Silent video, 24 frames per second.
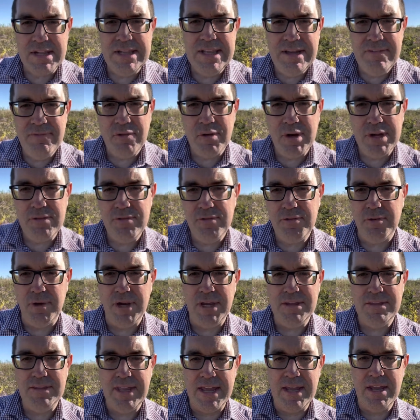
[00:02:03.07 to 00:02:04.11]
Livery
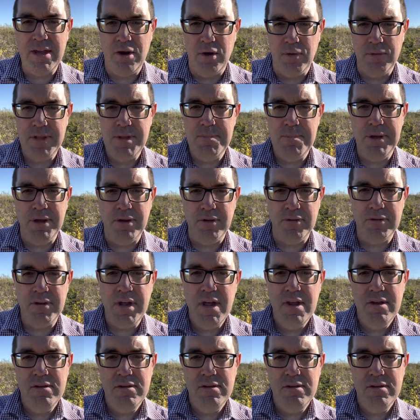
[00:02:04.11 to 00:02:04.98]
Street they can only build